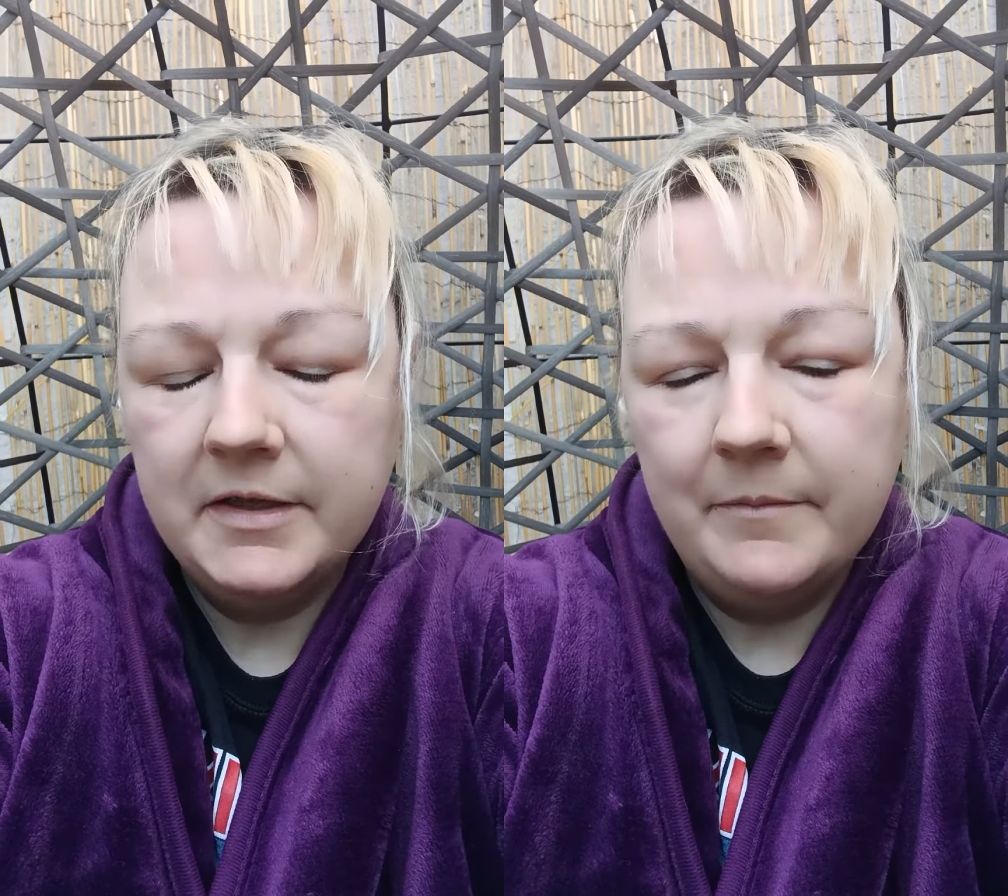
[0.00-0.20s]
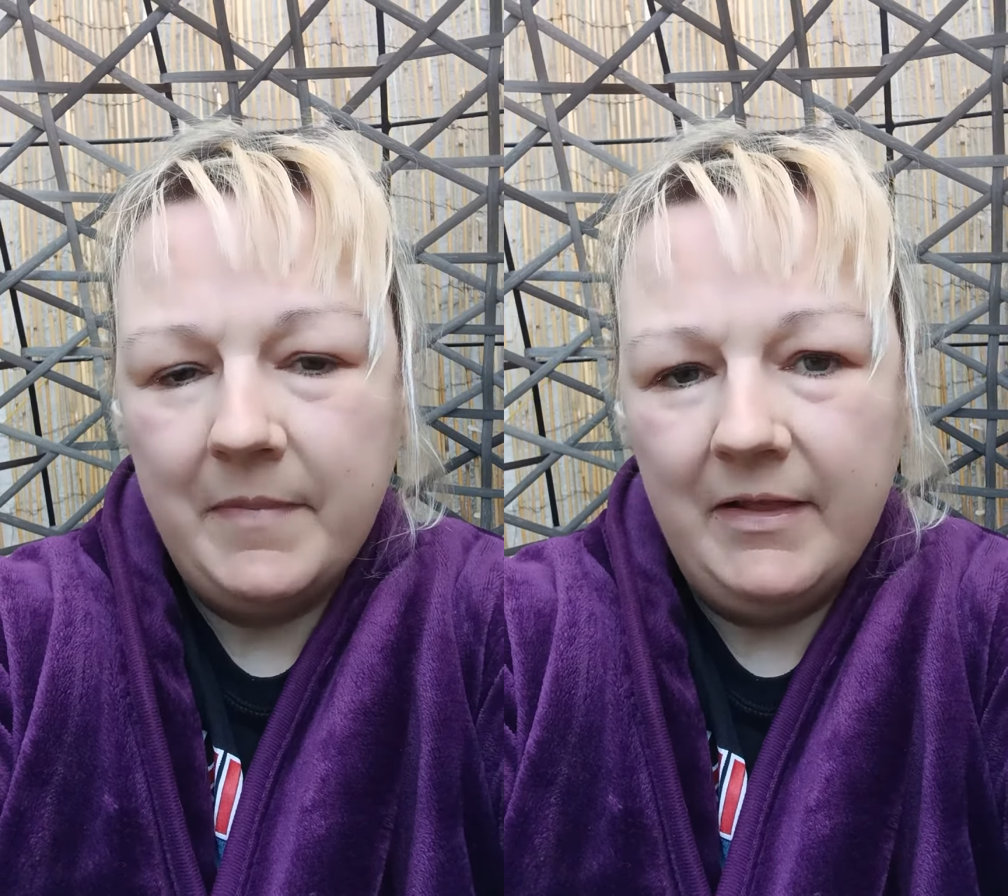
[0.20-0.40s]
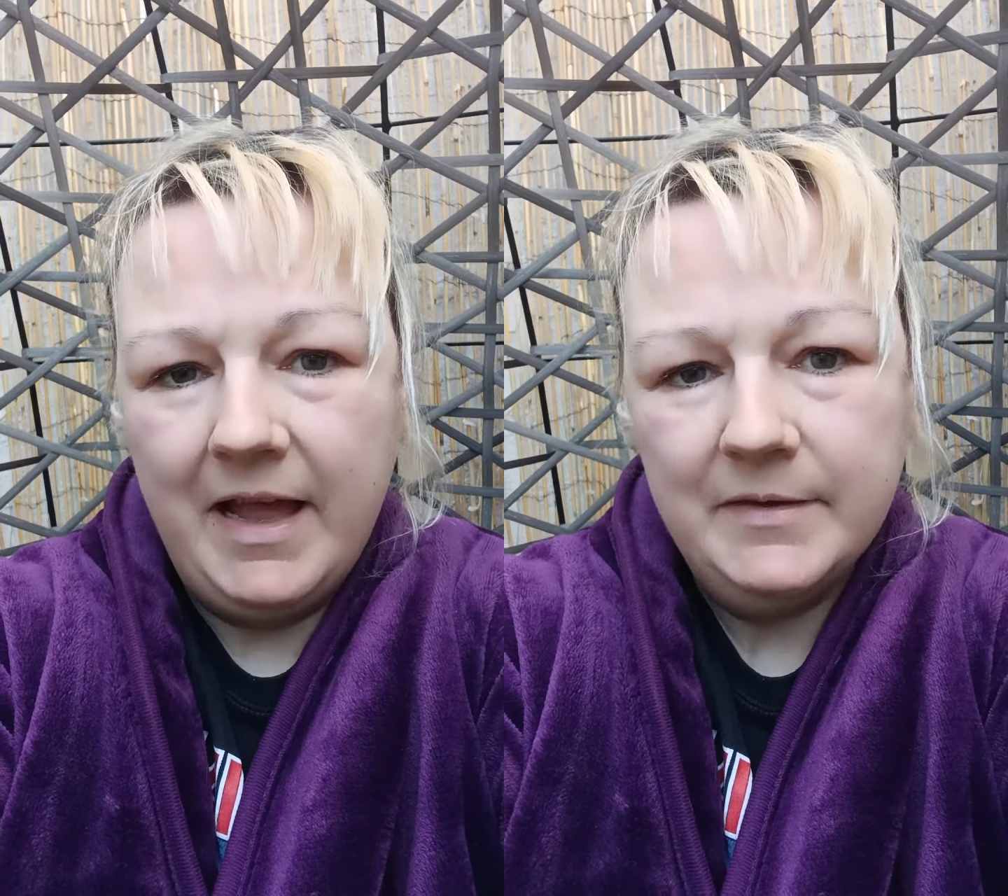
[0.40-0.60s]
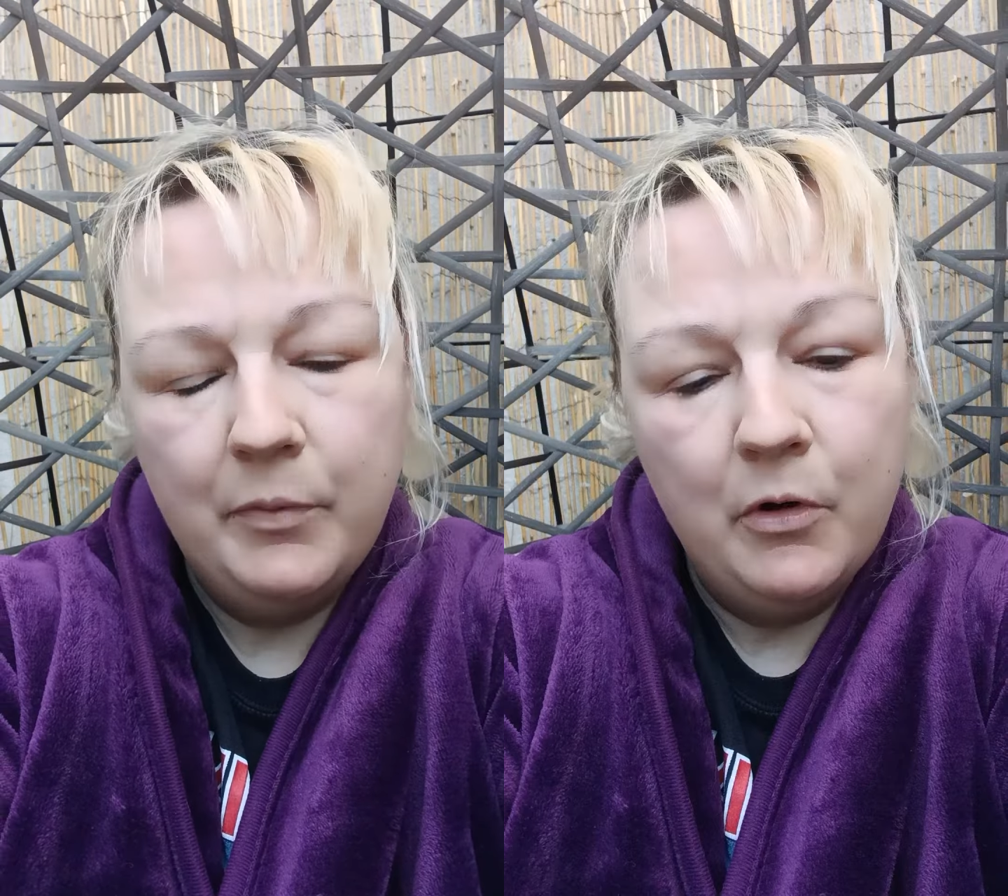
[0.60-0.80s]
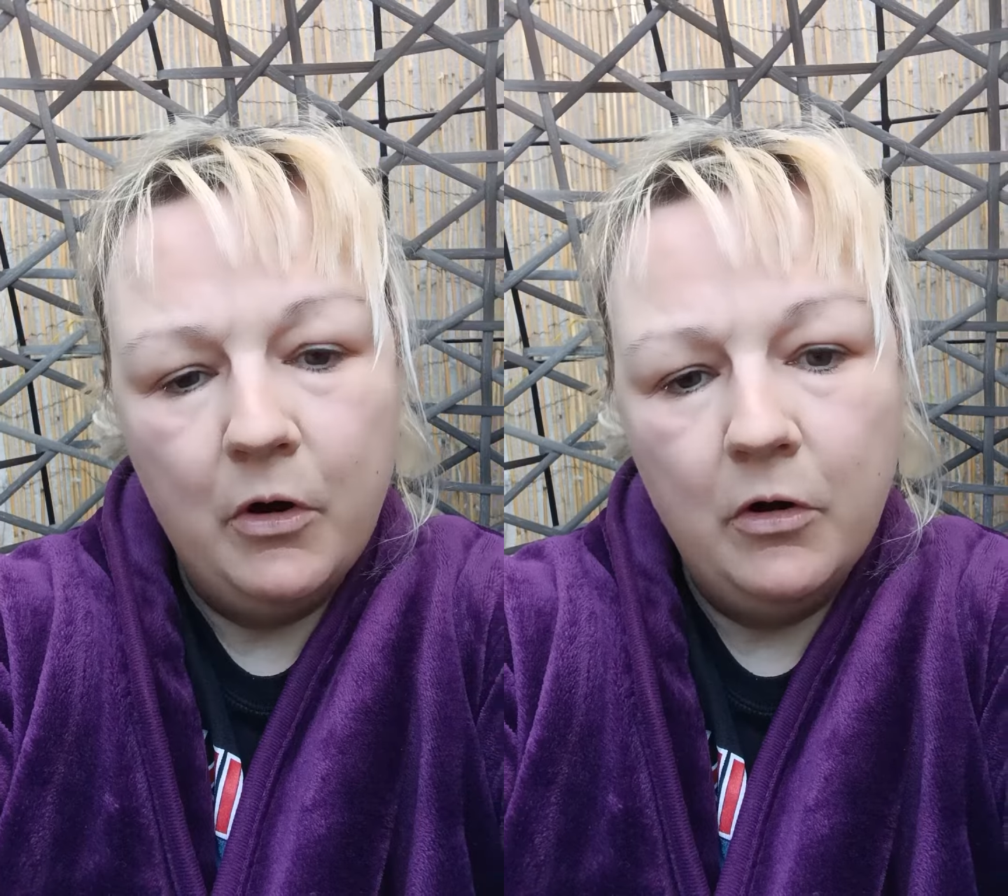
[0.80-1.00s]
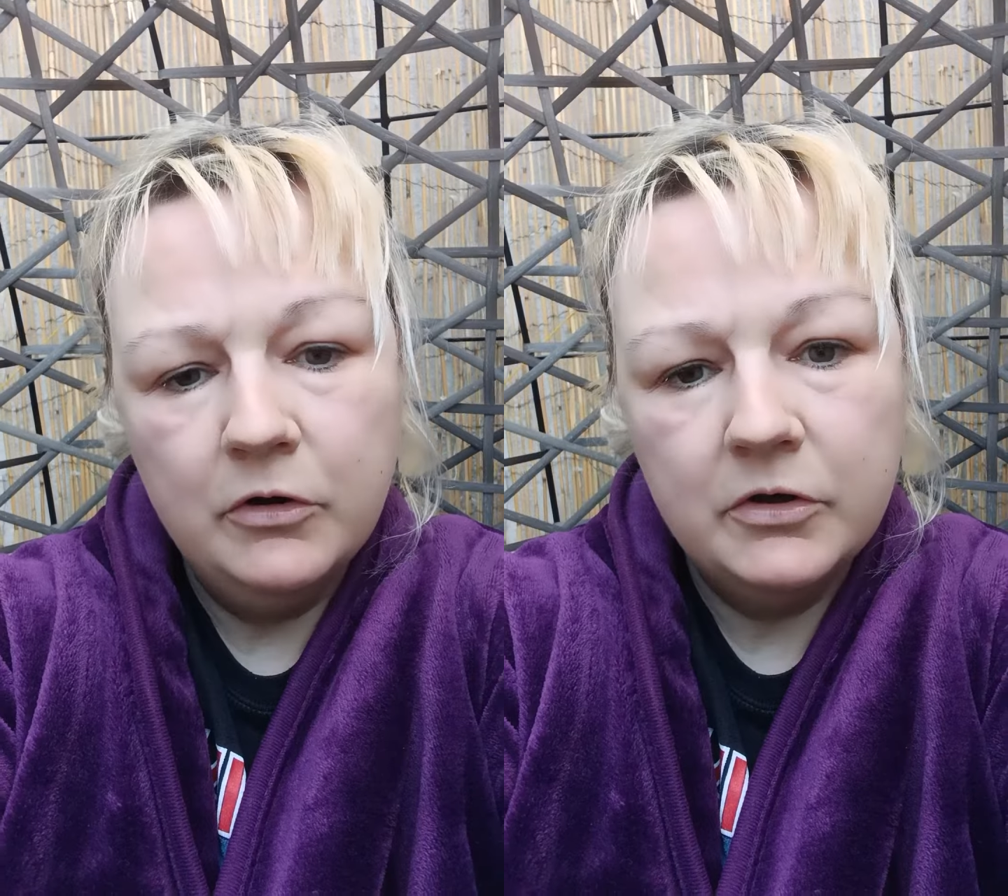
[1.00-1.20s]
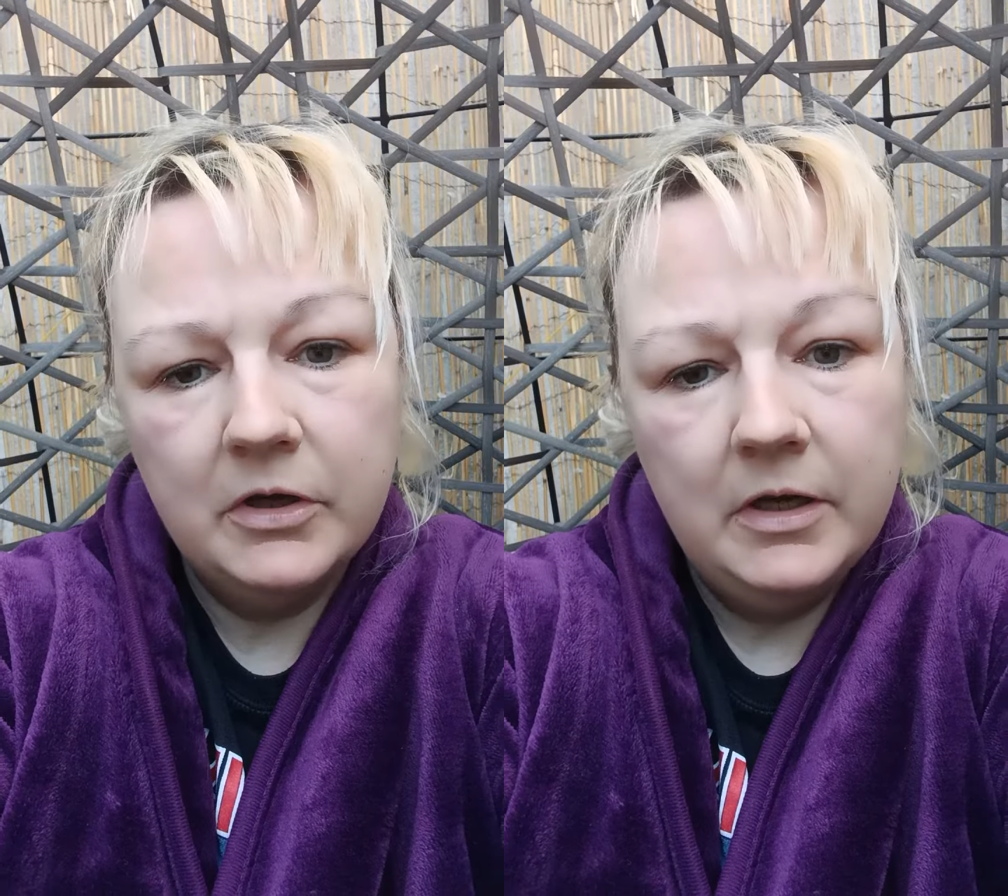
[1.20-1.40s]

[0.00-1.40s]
my last post